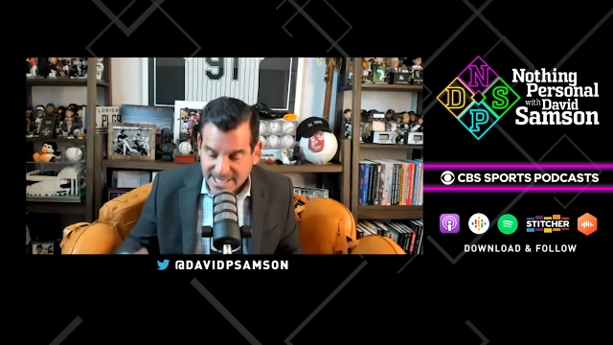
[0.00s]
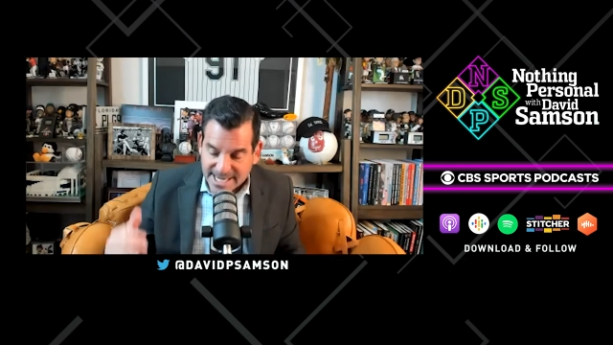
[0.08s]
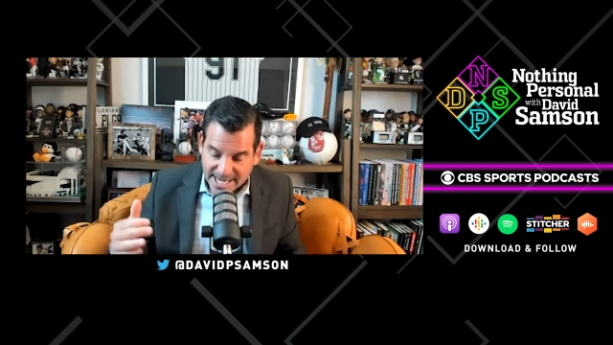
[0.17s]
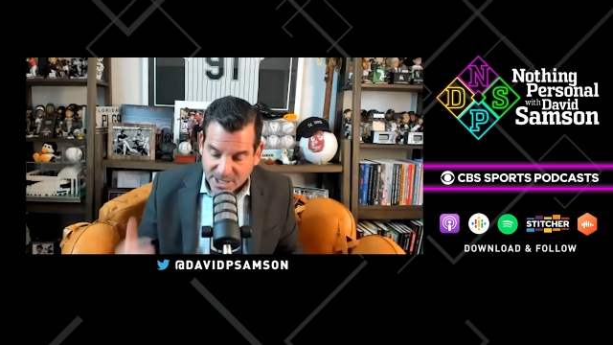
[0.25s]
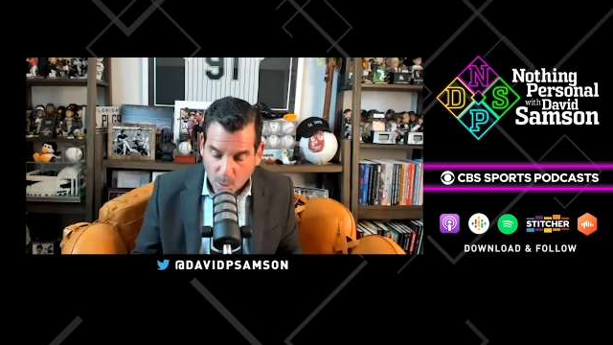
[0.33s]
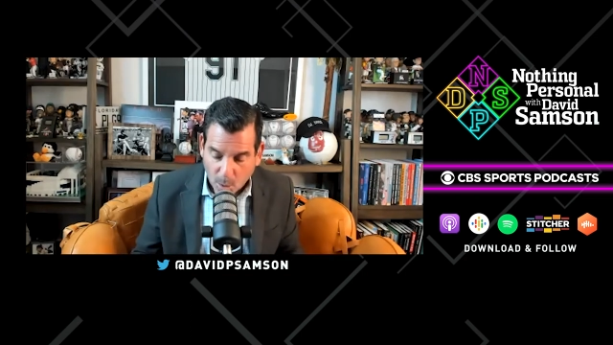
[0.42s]

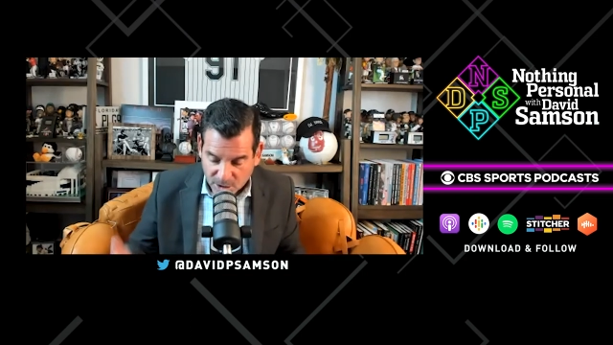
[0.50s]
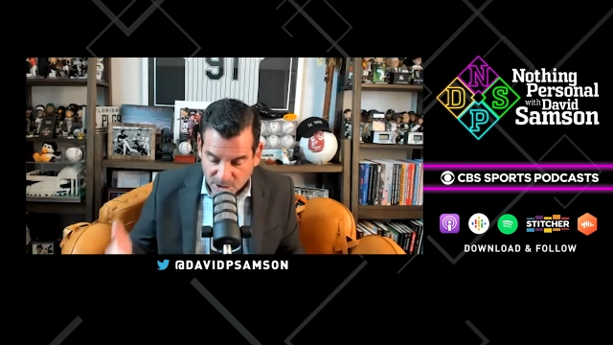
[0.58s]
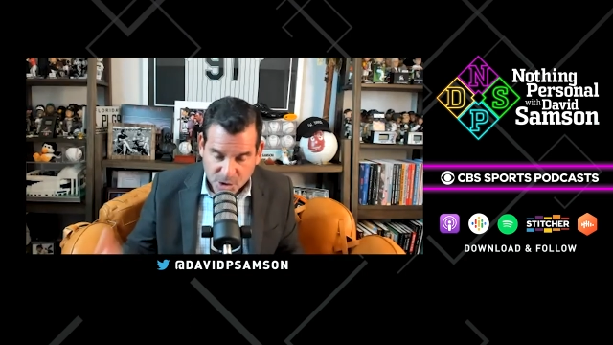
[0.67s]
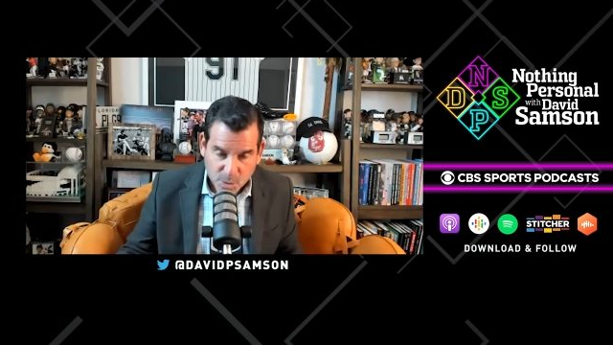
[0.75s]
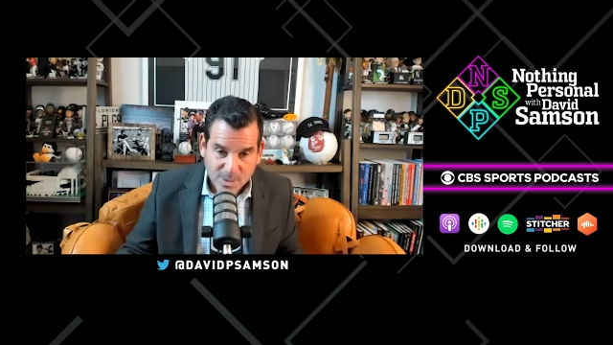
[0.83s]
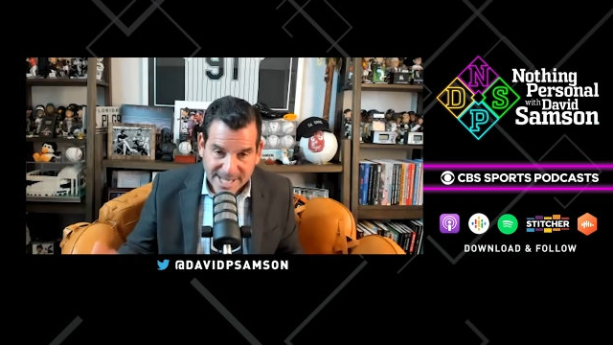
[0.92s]
in order
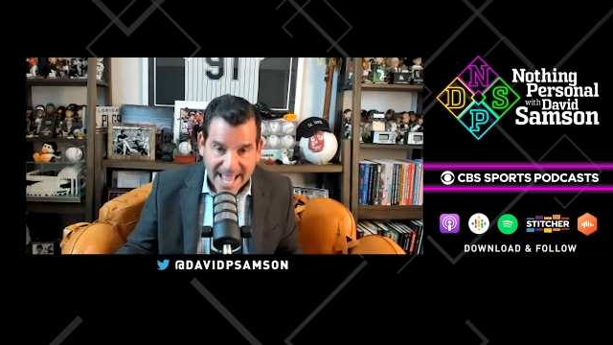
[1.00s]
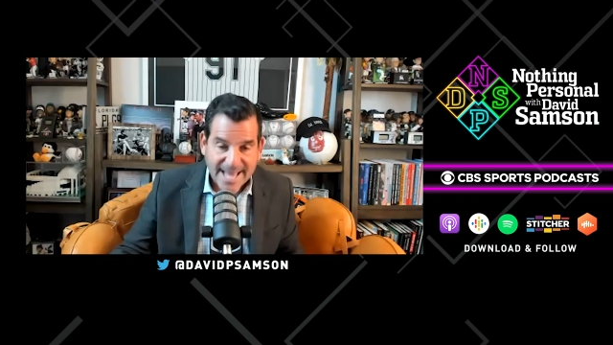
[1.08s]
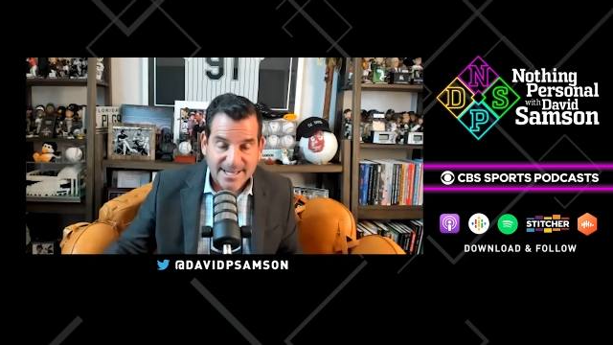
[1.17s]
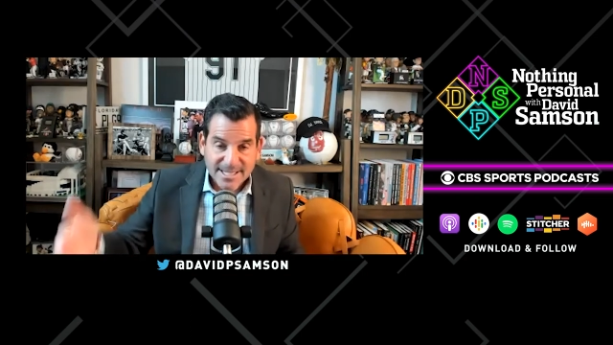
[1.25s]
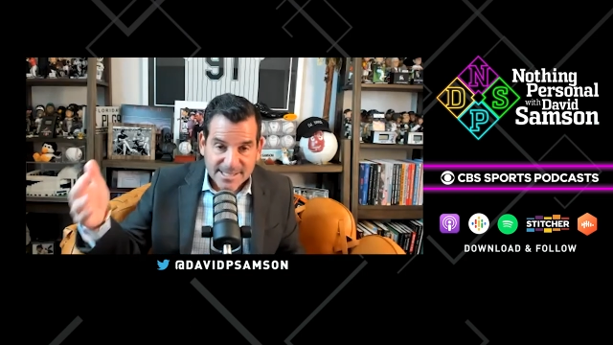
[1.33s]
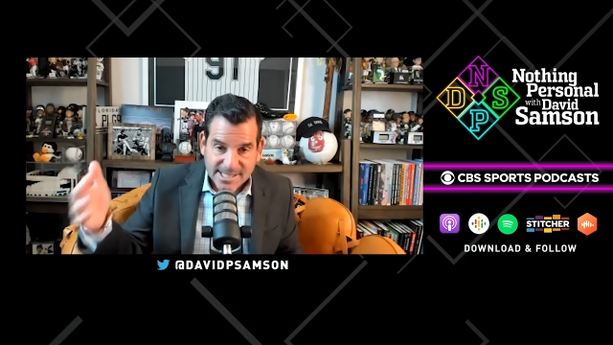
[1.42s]
to get
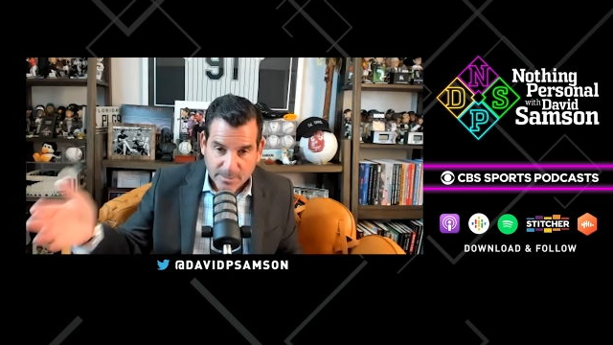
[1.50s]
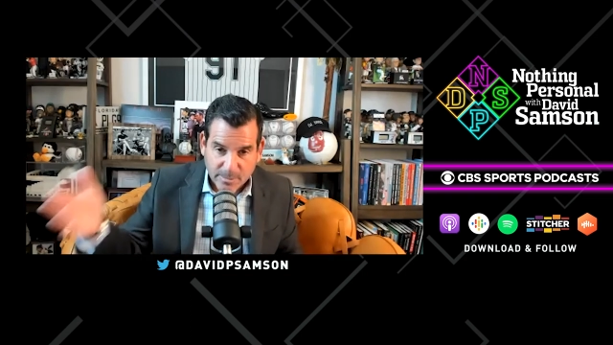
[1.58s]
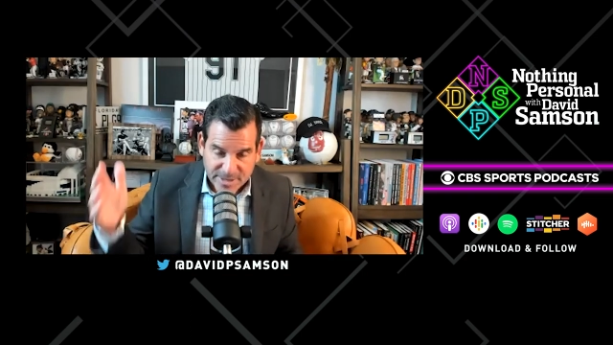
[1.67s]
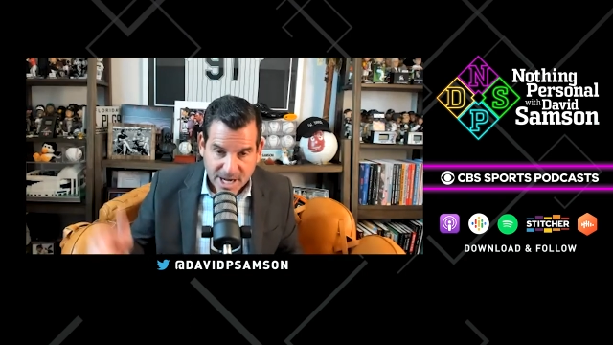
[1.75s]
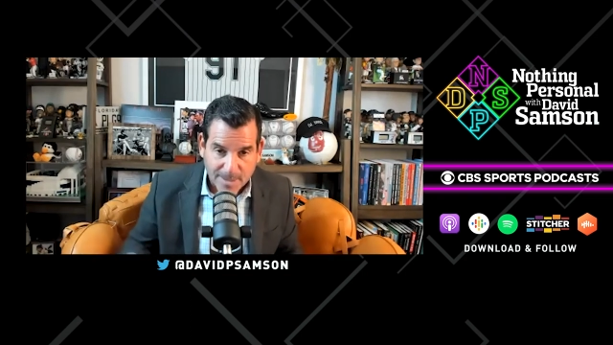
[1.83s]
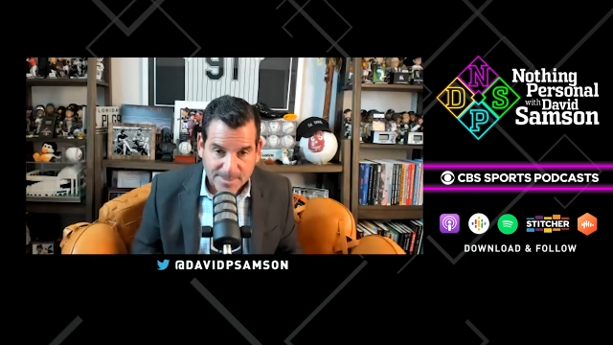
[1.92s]
some of
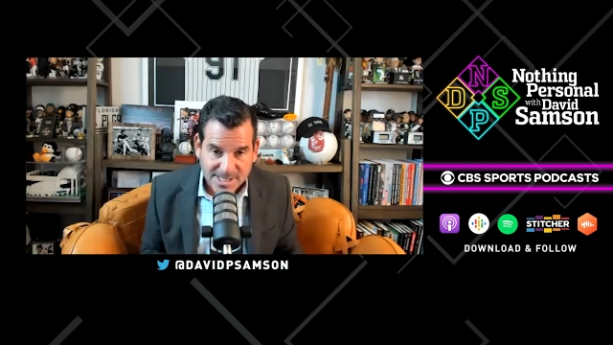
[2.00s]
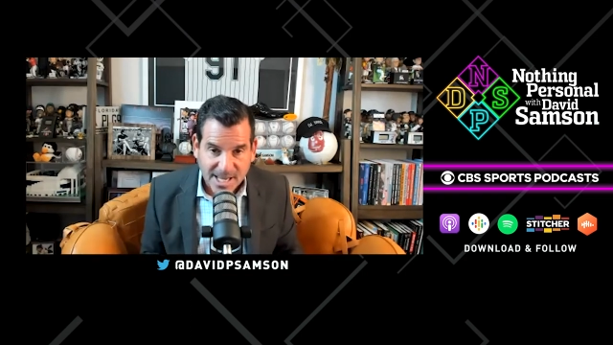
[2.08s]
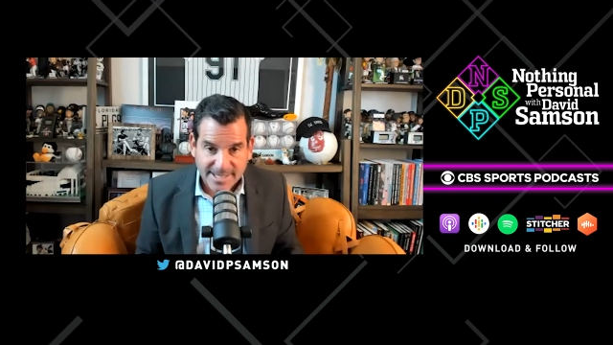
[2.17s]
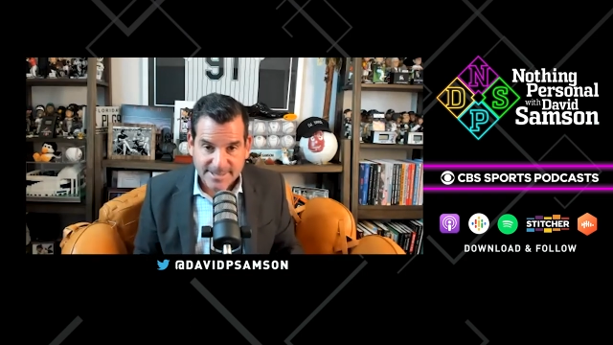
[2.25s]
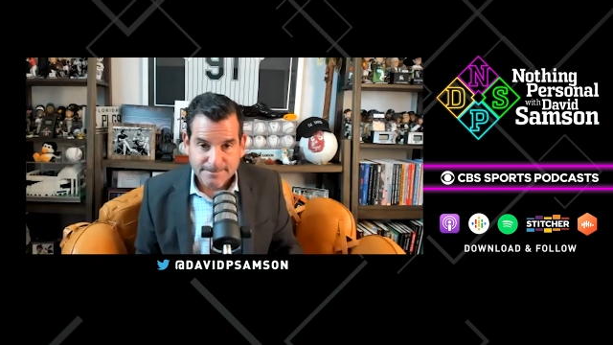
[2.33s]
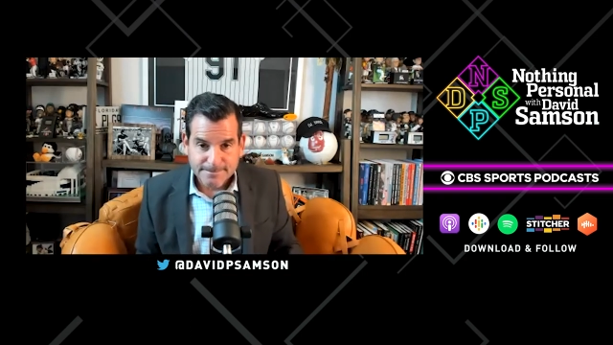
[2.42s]
the upside.